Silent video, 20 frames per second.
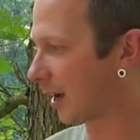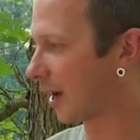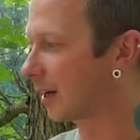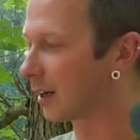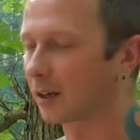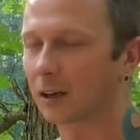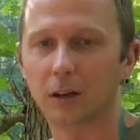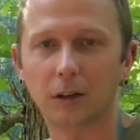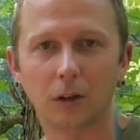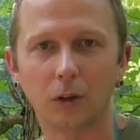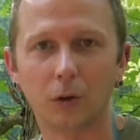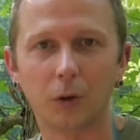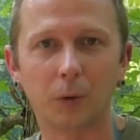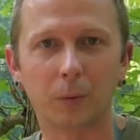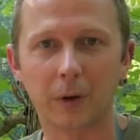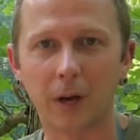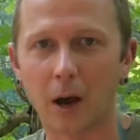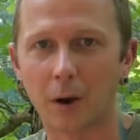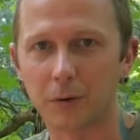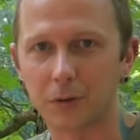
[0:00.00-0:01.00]
kind of concluded
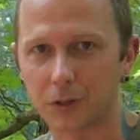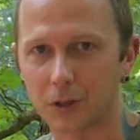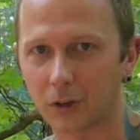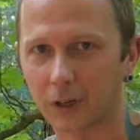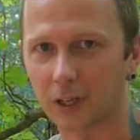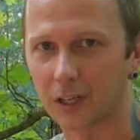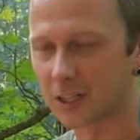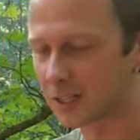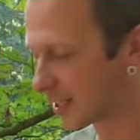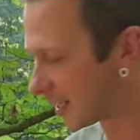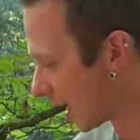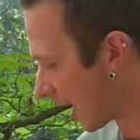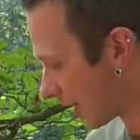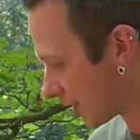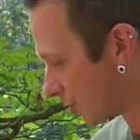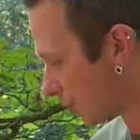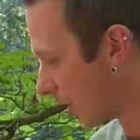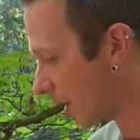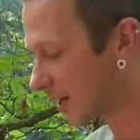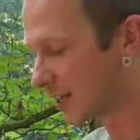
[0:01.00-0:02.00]
what I was looking to see. I
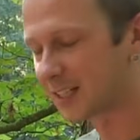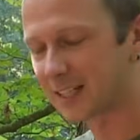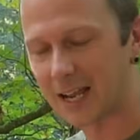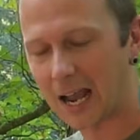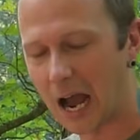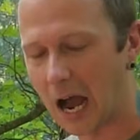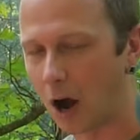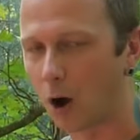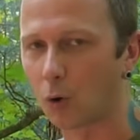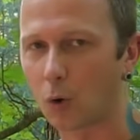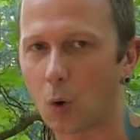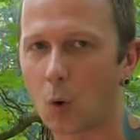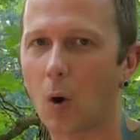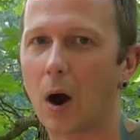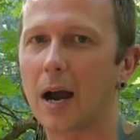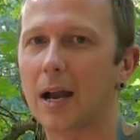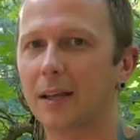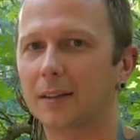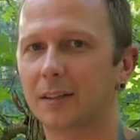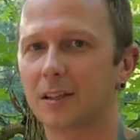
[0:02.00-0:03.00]
just wanted to see how
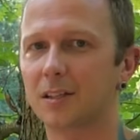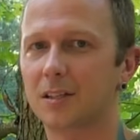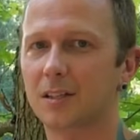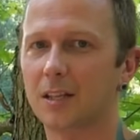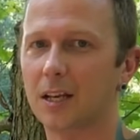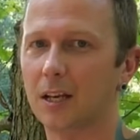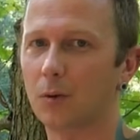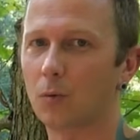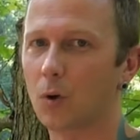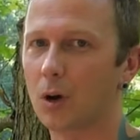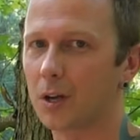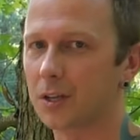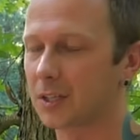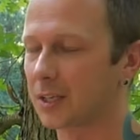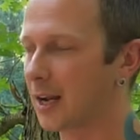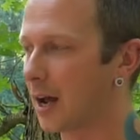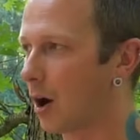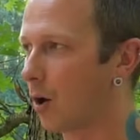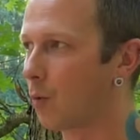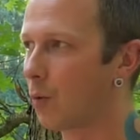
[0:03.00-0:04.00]
quiet this thing was
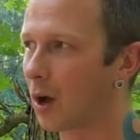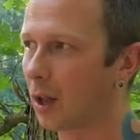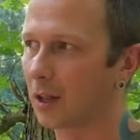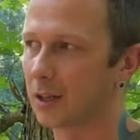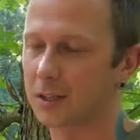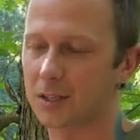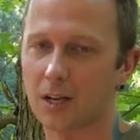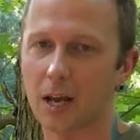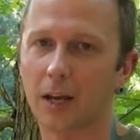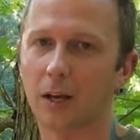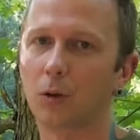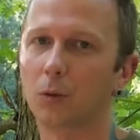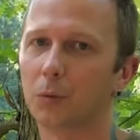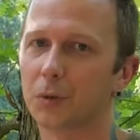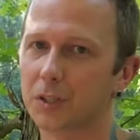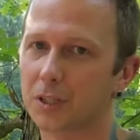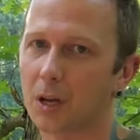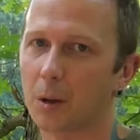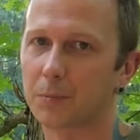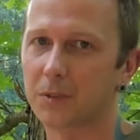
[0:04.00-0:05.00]
and how well it cycled
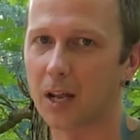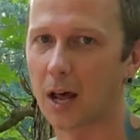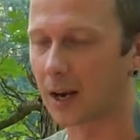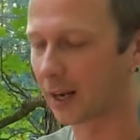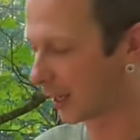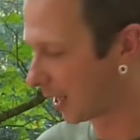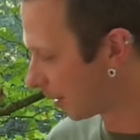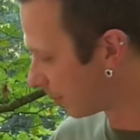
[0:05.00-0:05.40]
with subsonic